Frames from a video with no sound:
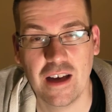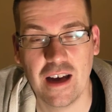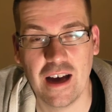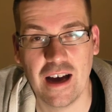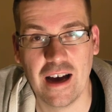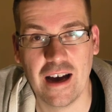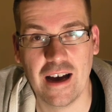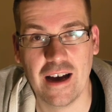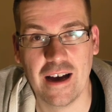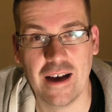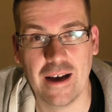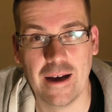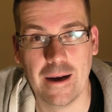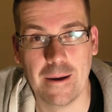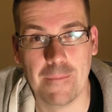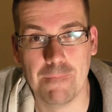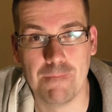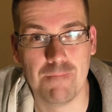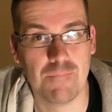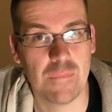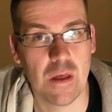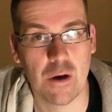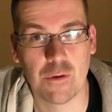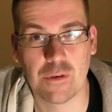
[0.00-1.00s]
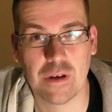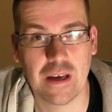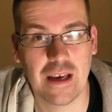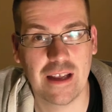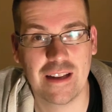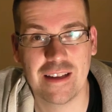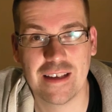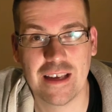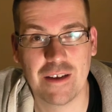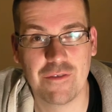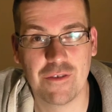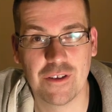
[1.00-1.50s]
I'll
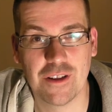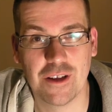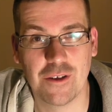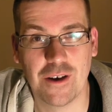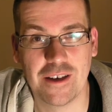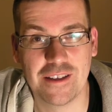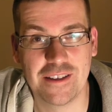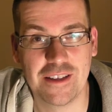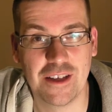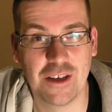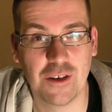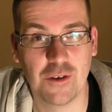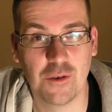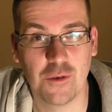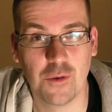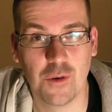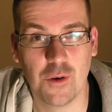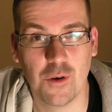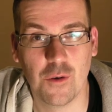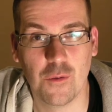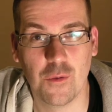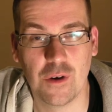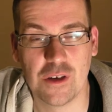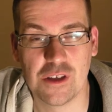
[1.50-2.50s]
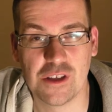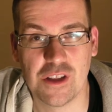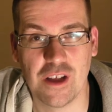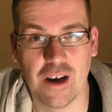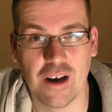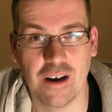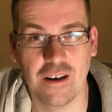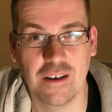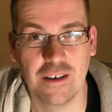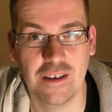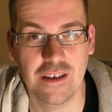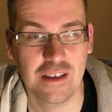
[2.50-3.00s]
kind of give you a little idea of which they
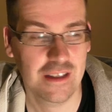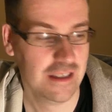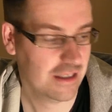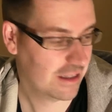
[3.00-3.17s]
are.